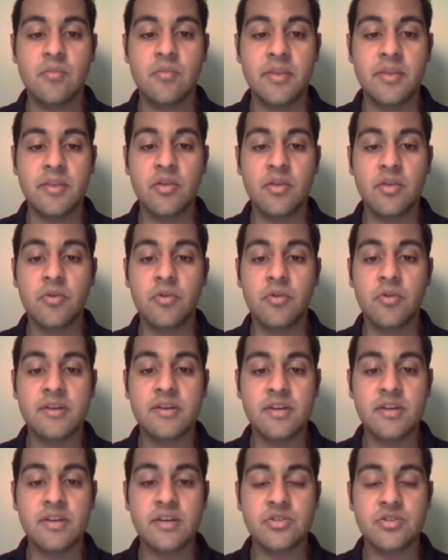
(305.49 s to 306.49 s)
by the
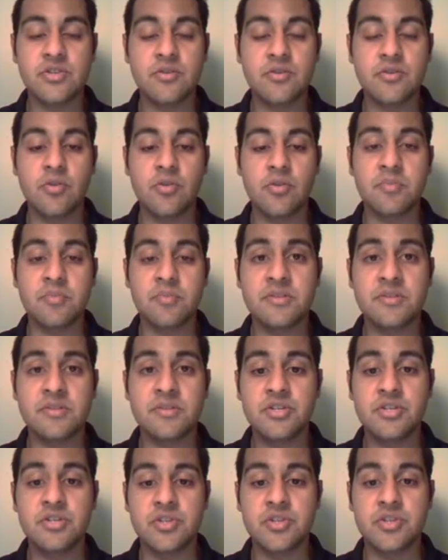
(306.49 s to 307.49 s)
orientation or the
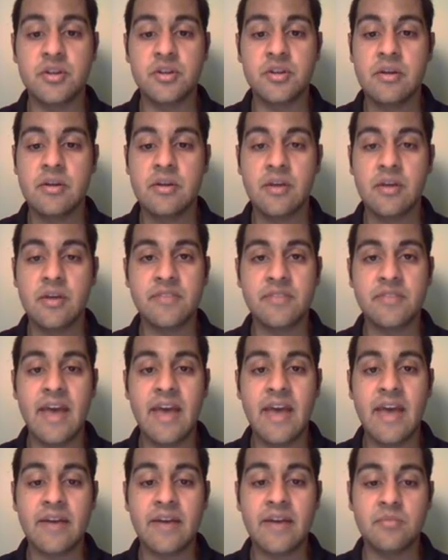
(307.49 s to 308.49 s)
position of
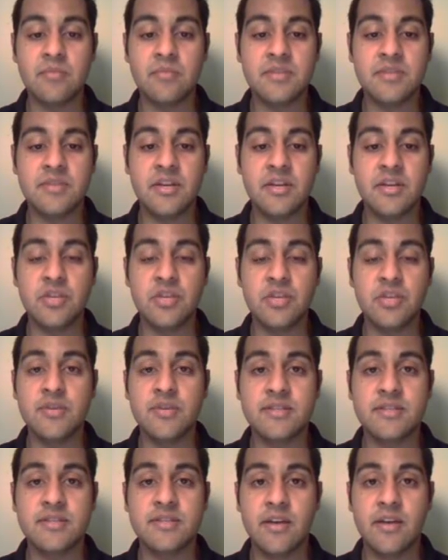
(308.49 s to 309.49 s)
the atoms in a
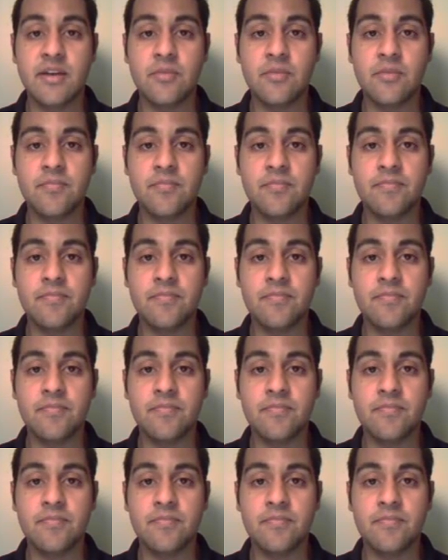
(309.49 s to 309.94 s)
unit cell.